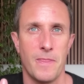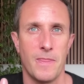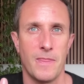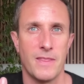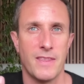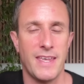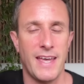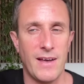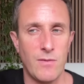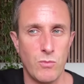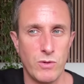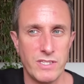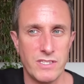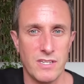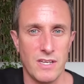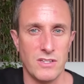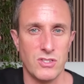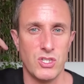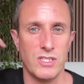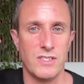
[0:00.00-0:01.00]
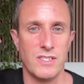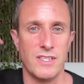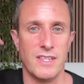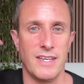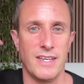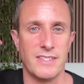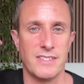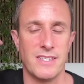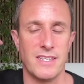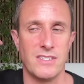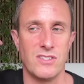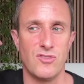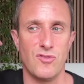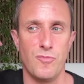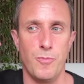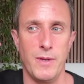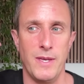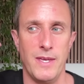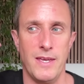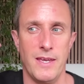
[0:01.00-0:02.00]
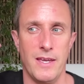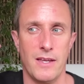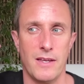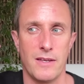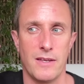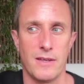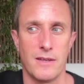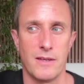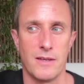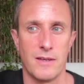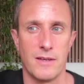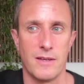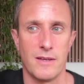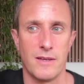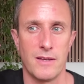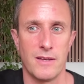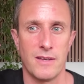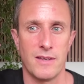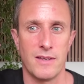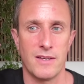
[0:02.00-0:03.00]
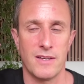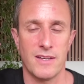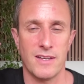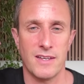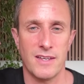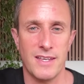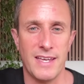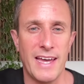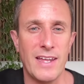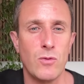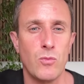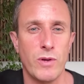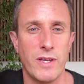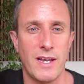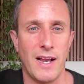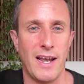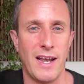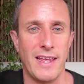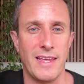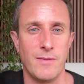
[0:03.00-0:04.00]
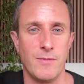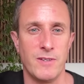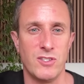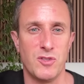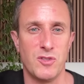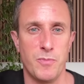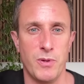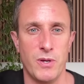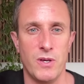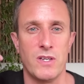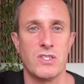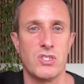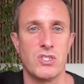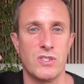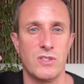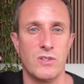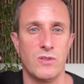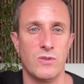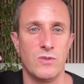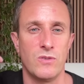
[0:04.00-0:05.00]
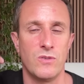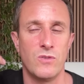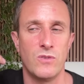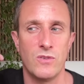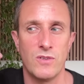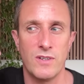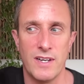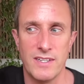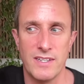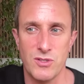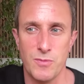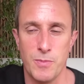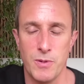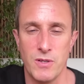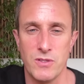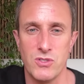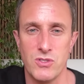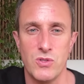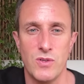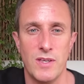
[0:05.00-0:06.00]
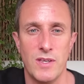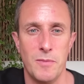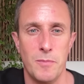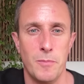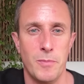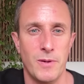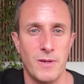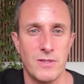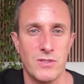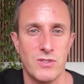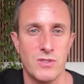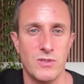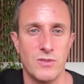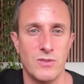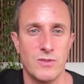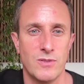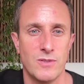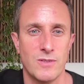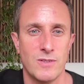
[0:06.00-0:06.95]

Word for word: Can we touch into that sense of being? Can we claim it as personal as opposed to impersonal?